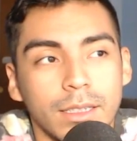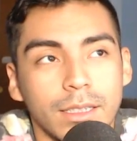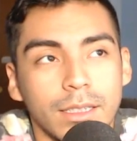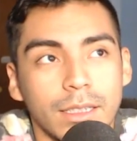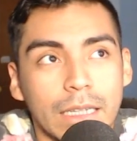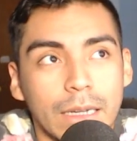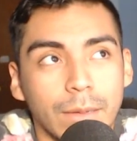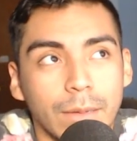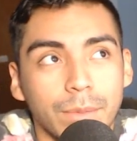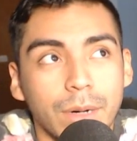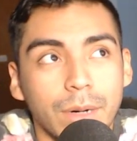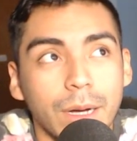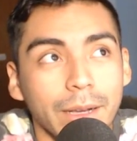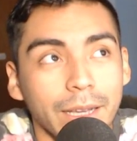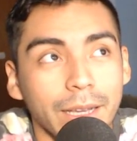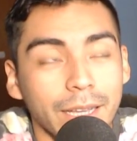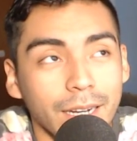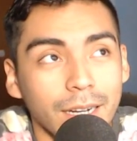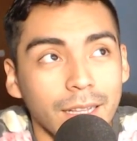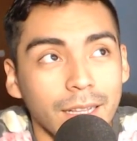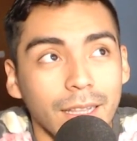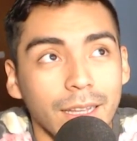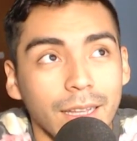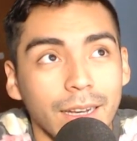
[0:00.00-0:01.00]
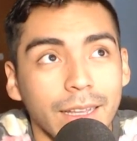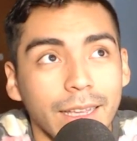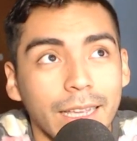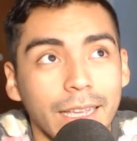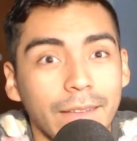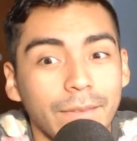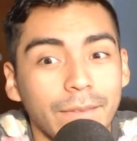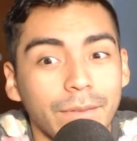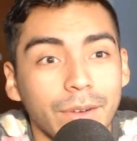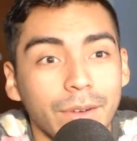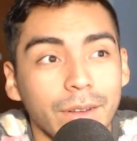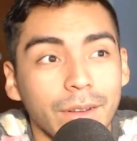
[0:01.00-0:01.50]
I'm probably gonna get a lot of
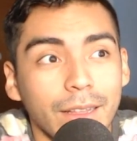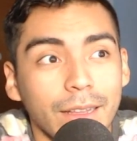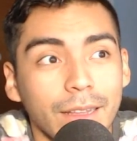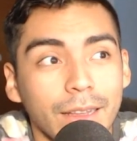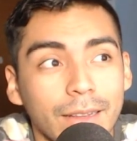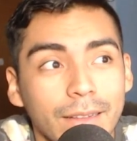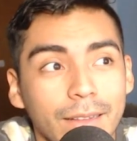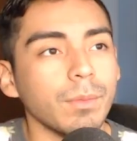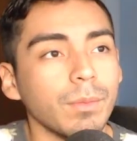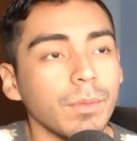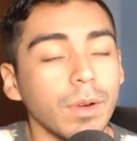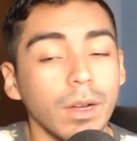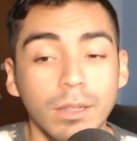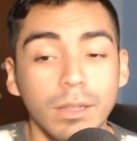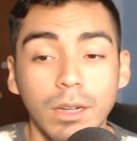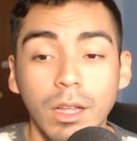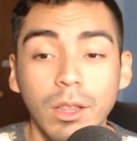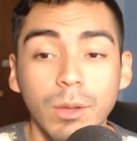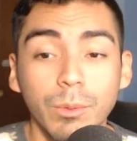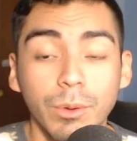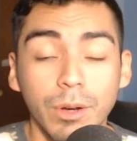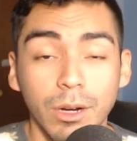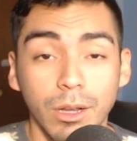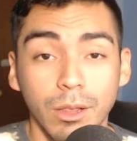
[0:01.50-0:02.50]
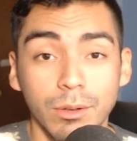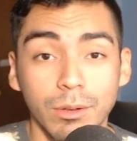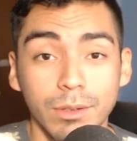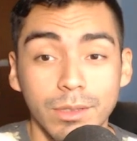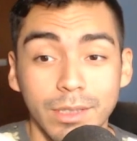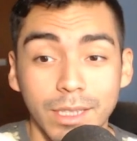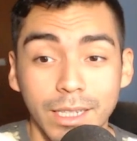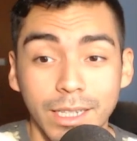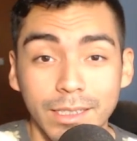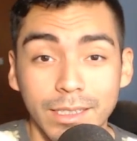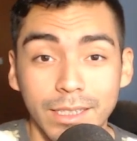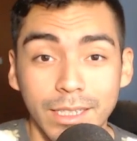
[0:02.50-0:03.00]
hate for that. Another one of those
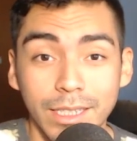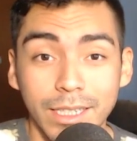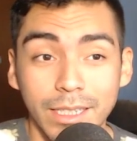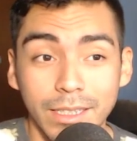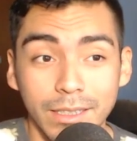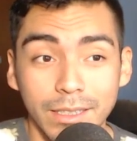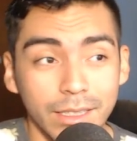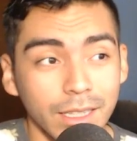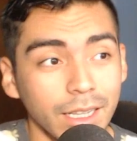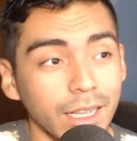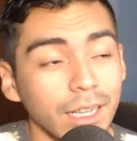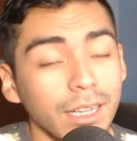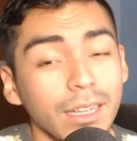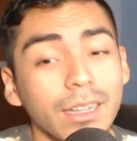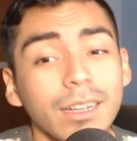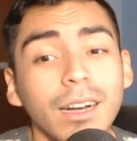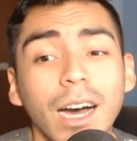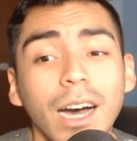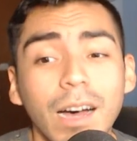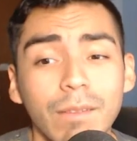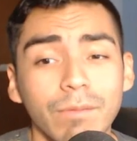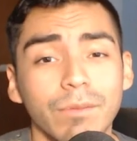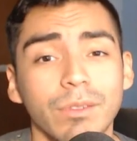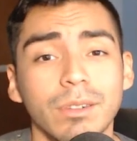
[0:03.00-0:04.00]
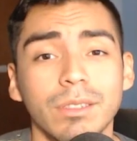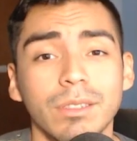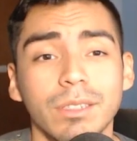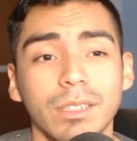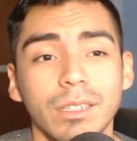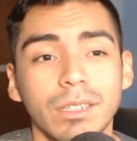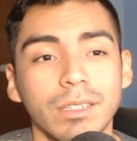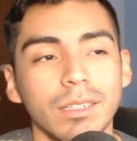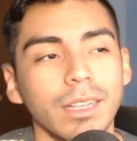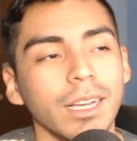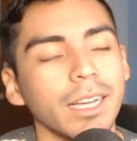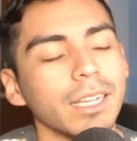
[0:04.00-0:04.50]
things is
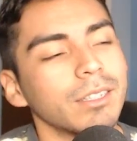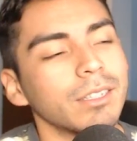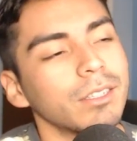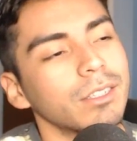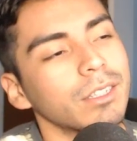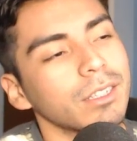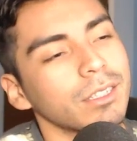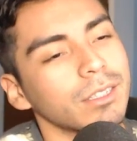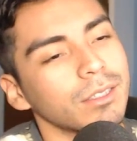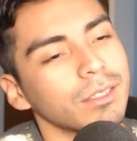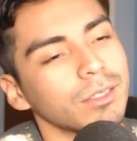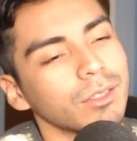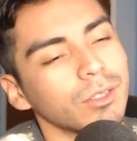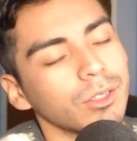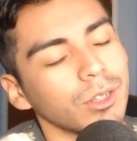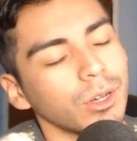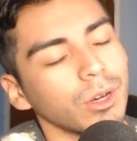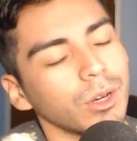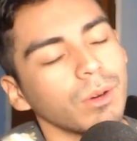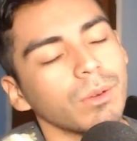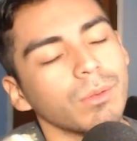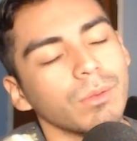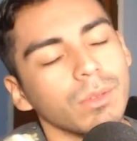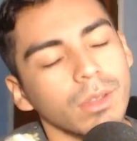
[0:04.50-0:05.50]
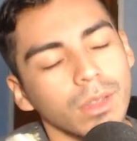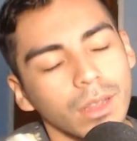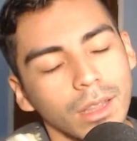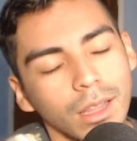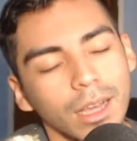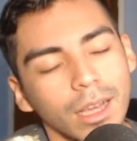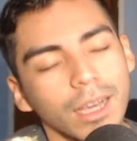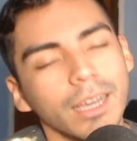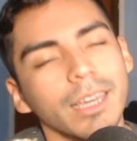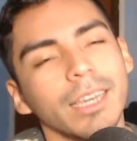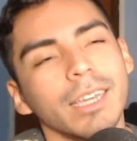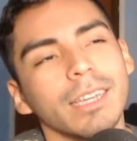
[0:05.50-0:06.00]
conferences. I just don't
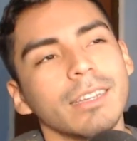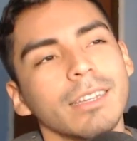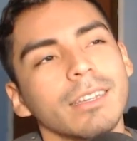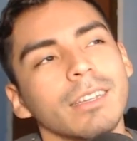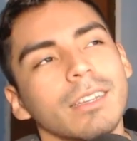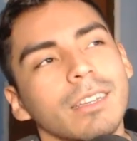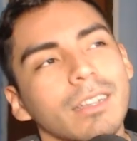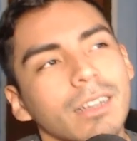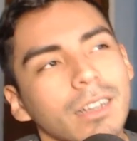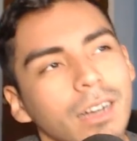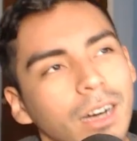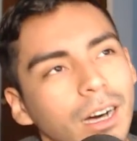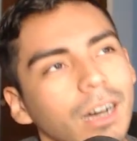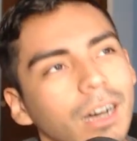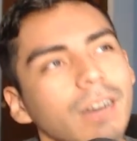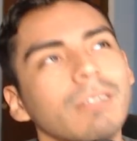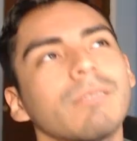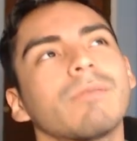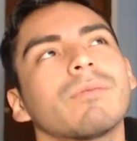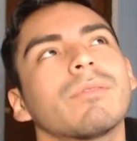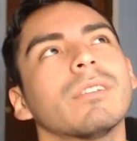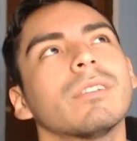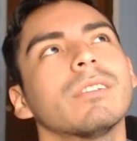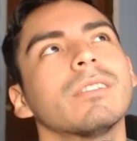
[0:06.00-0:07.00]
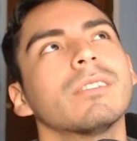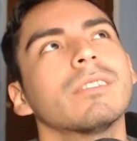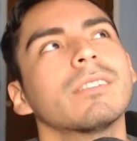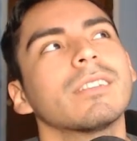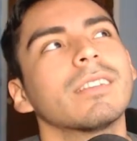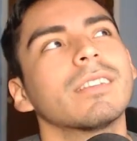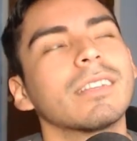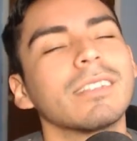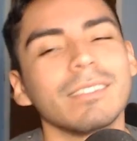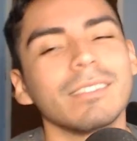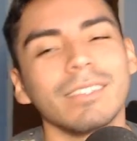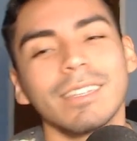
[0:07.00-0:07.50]
like
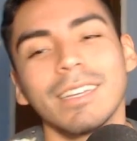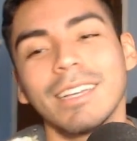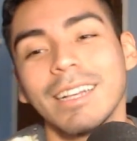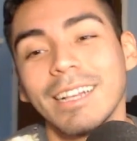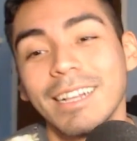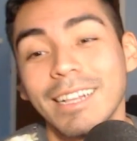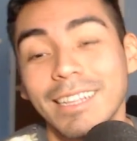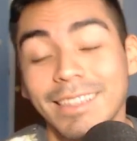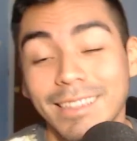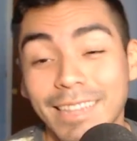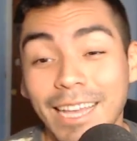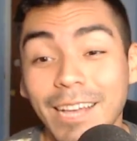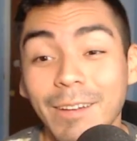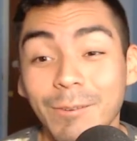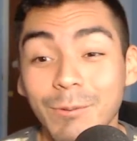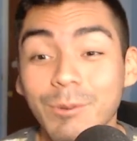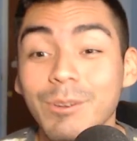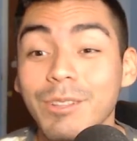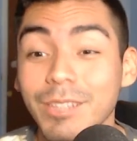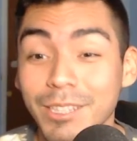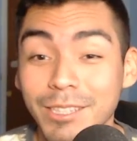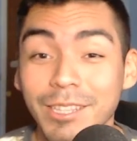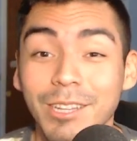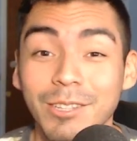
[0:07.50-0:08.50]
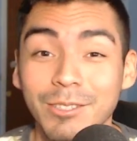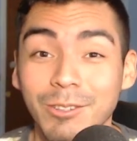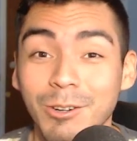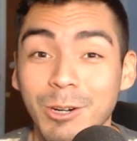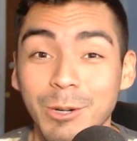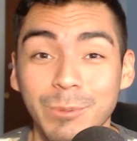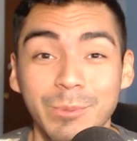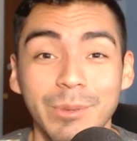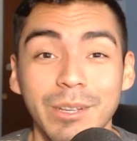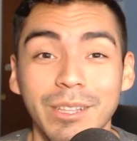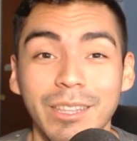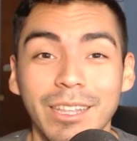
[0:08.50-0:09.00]
conferences. That really does
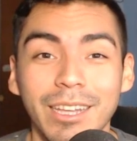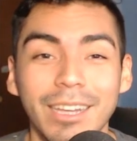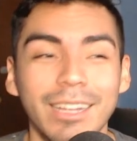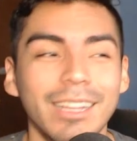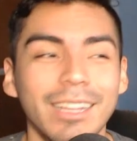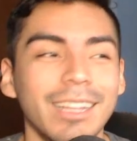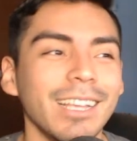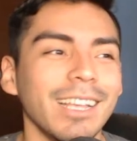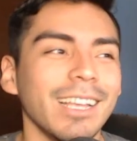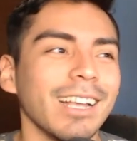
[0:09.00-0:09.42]
irk me a lot.